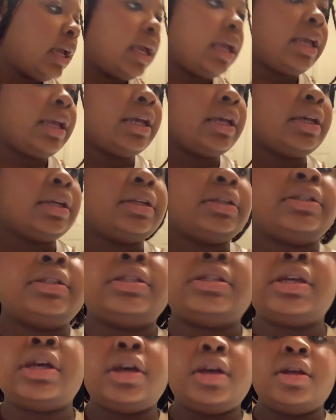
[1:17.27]

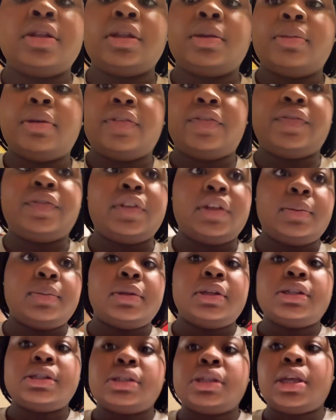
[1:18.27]
And let me flip
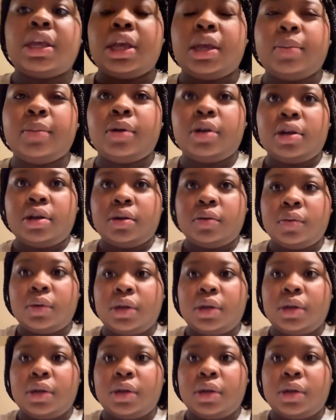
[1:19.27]
this camera